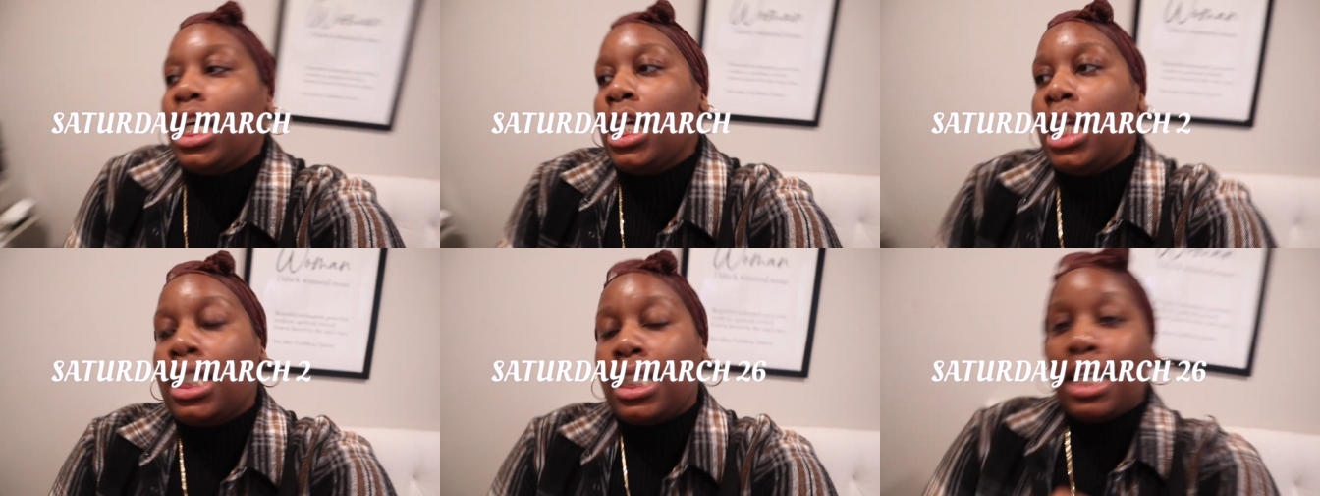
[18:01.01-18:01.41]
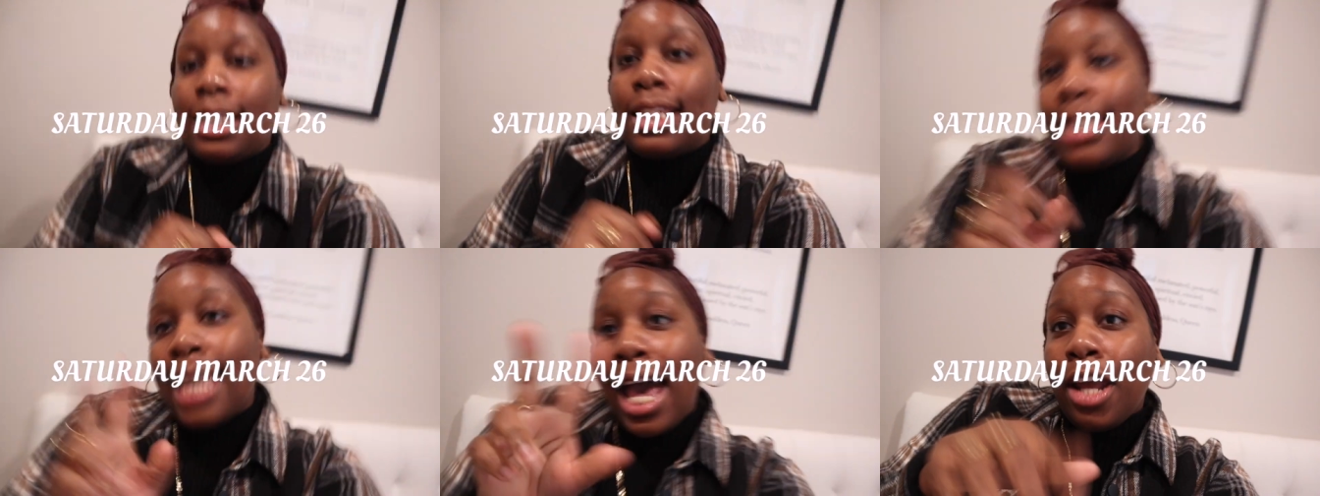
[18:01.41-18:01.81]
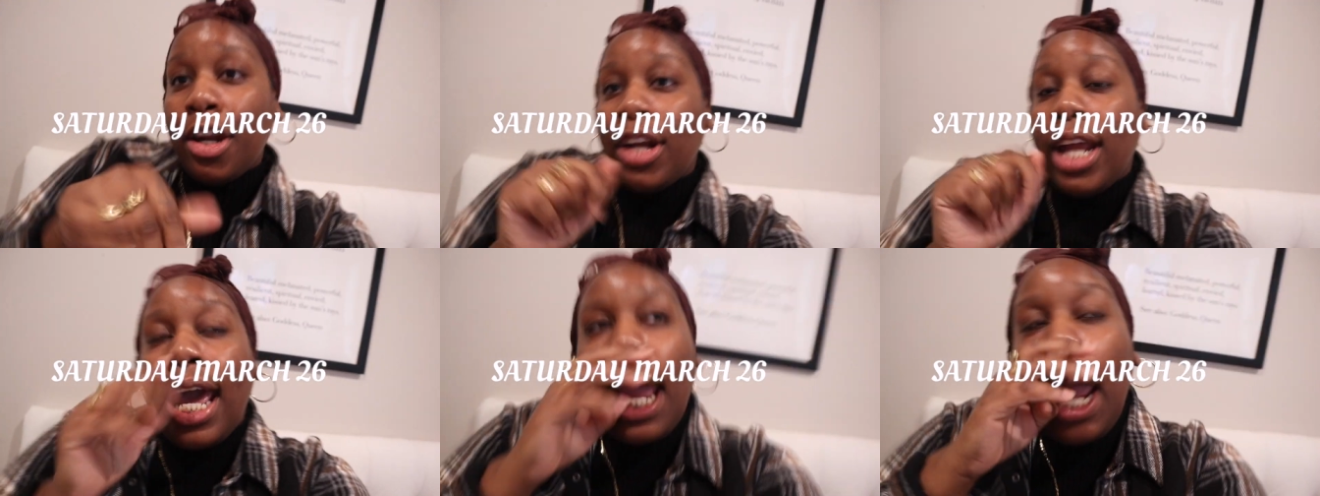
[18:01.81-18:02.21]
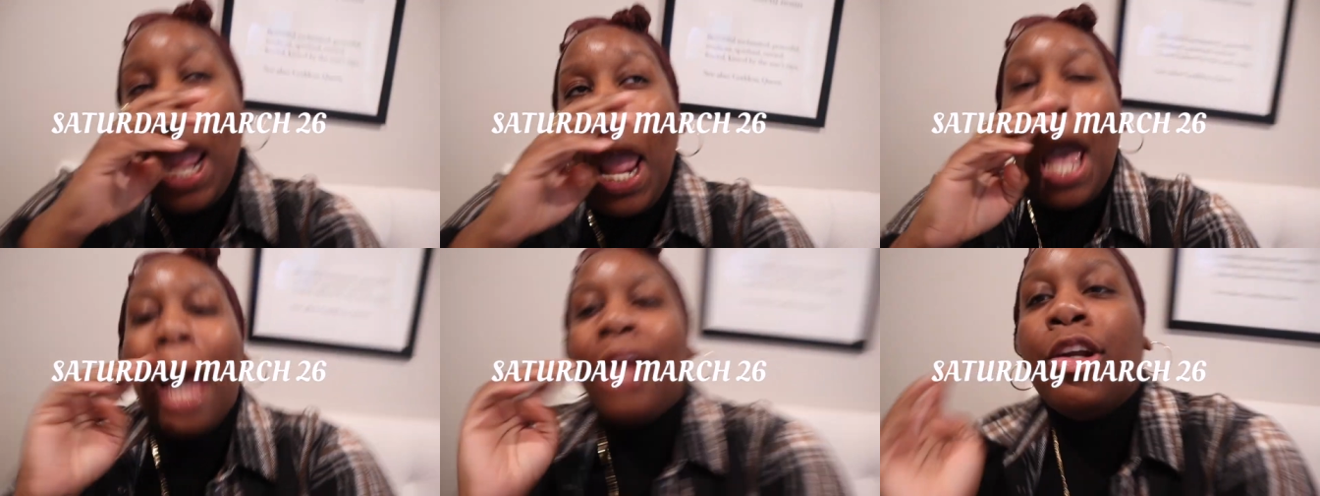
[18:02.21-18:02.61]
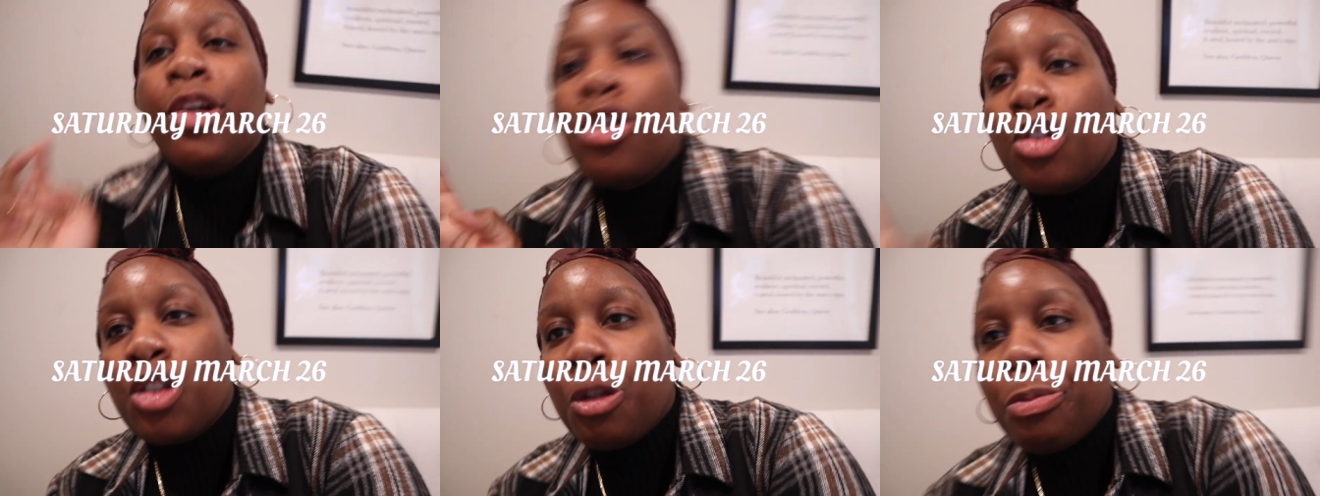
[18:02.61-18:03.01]
is Saturday. I know
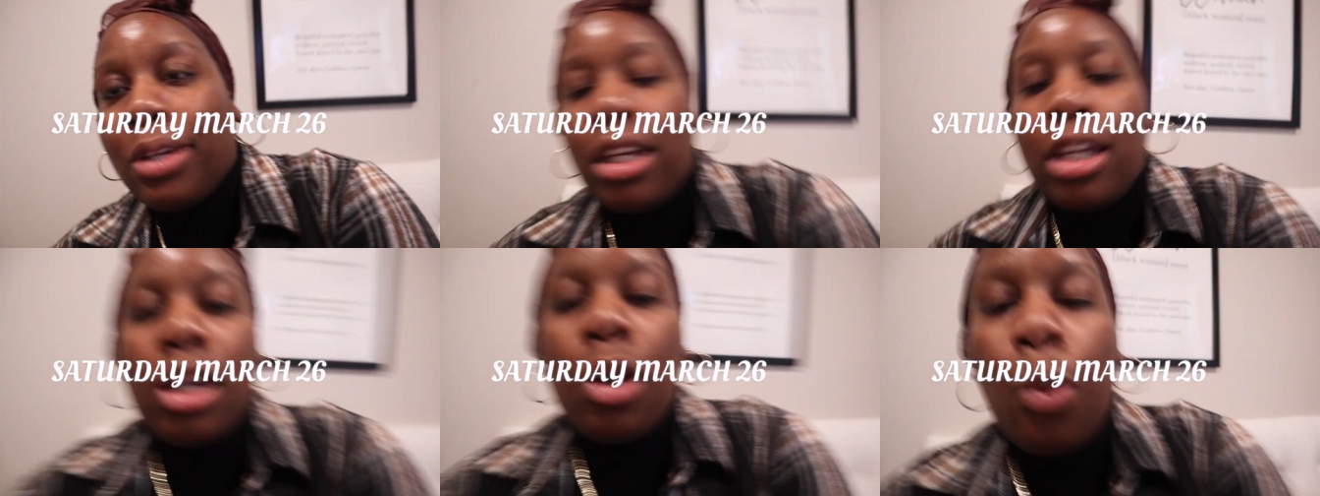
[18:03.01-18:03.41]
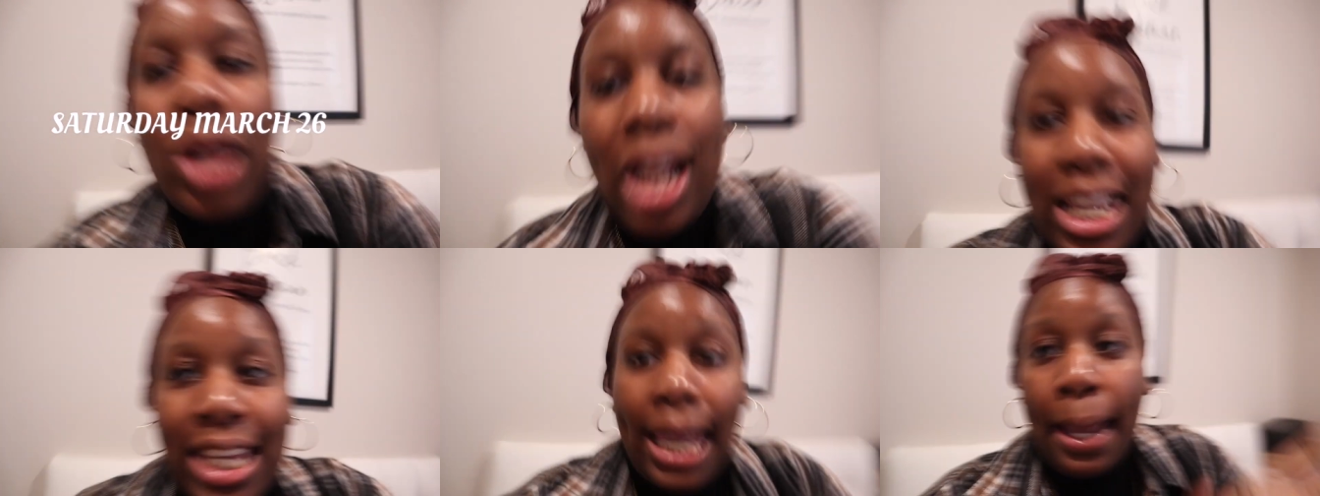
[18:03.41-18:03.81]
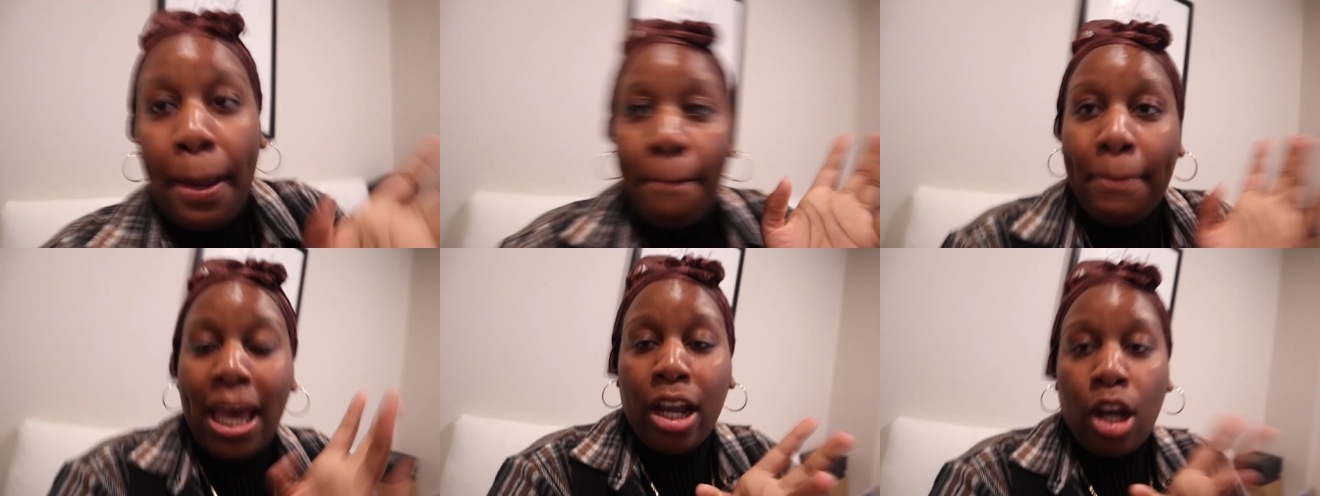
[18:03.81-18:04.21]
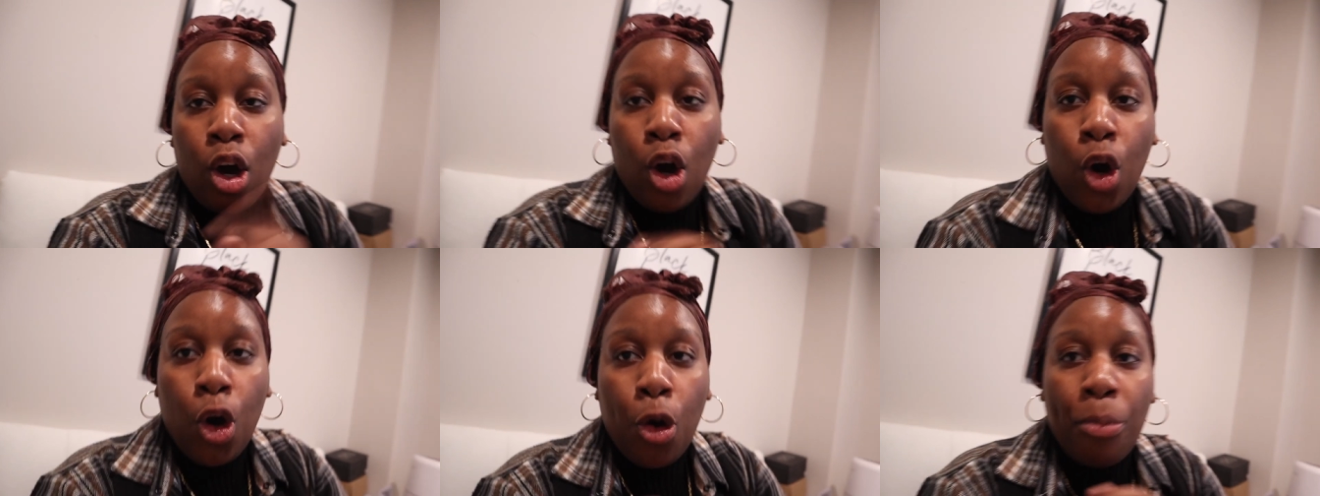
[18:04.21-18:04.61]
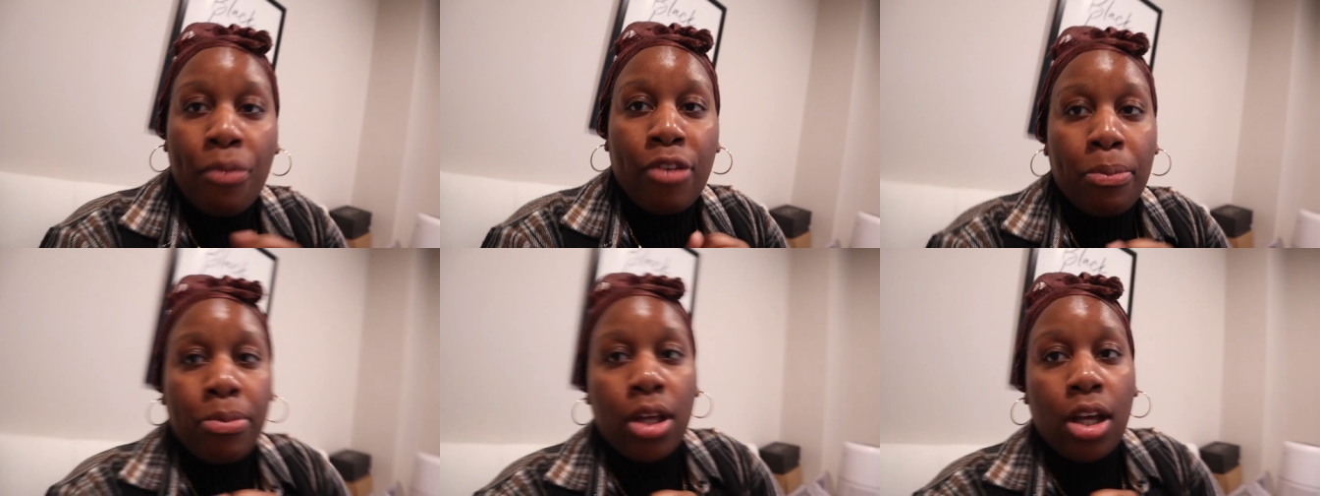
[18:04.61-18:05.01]
you saw me when I came back home
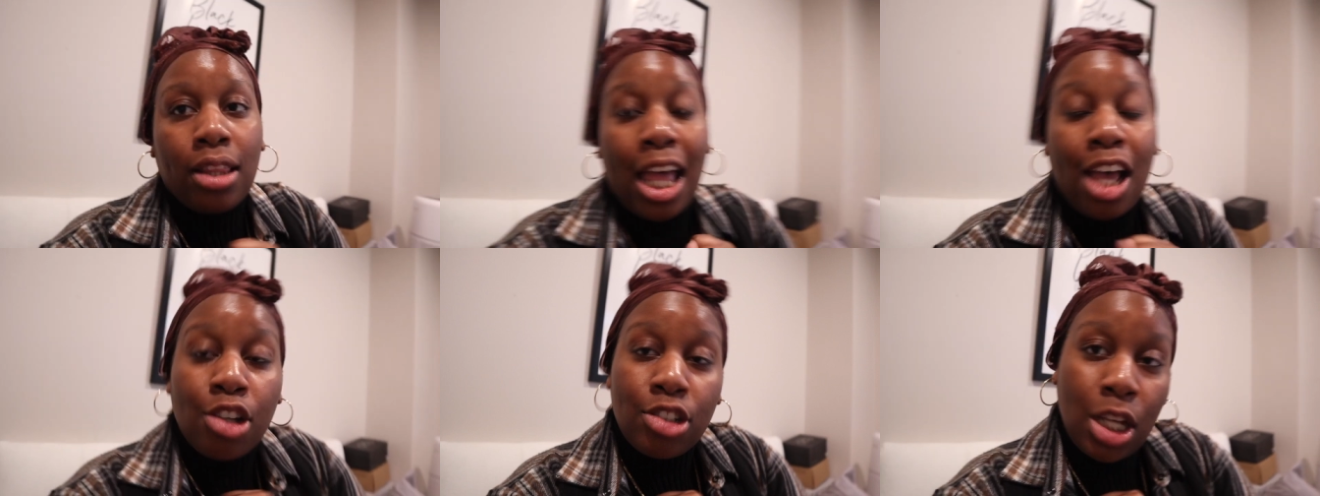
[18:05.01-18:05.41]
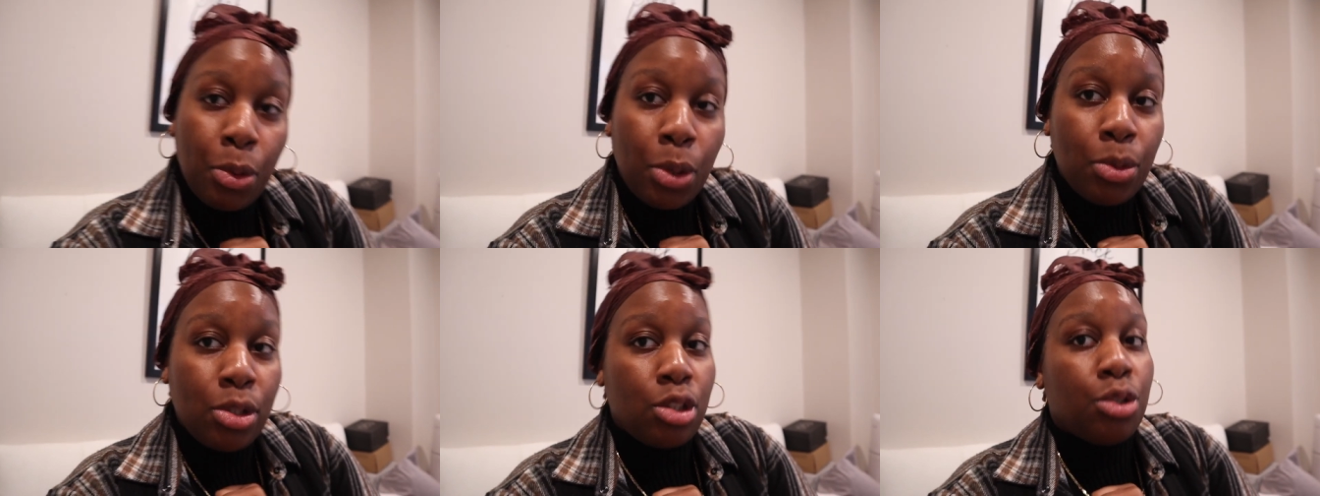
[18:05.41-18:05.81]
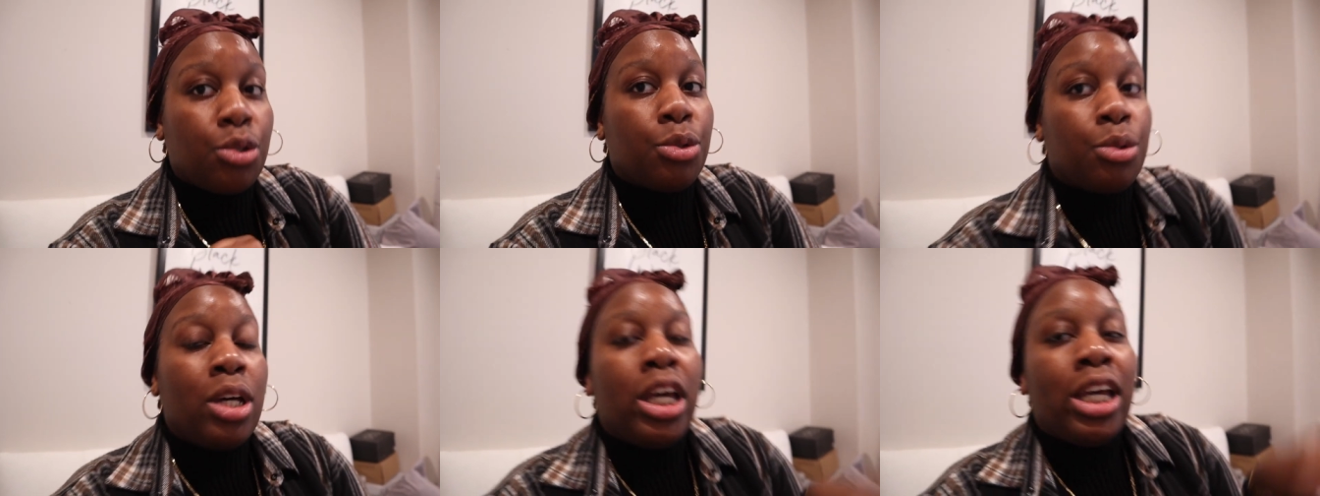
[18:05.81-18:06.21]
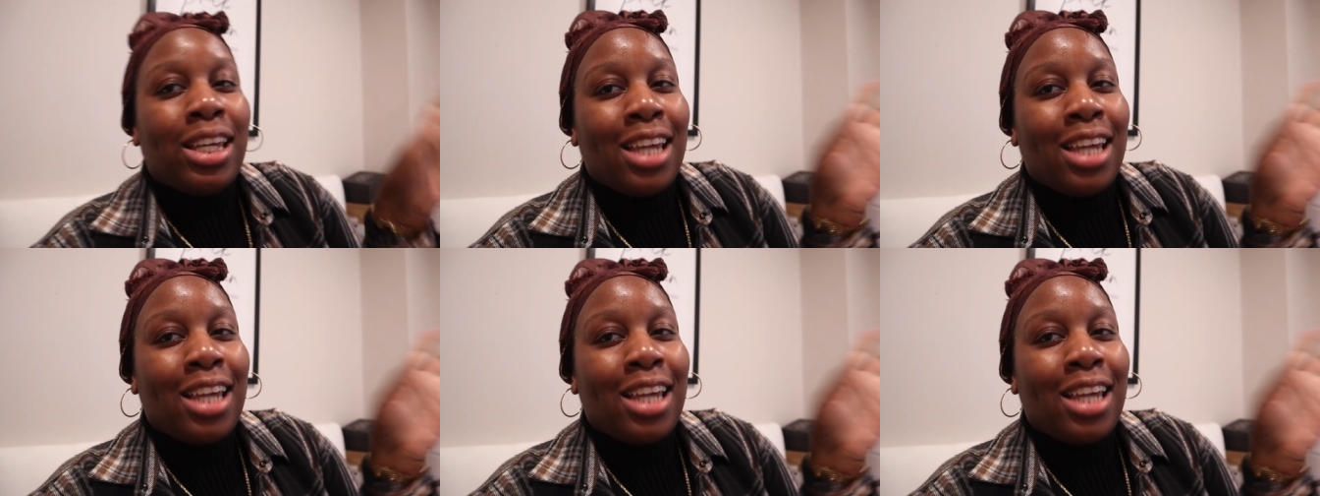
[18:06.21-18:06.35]
from the lounge that we went to.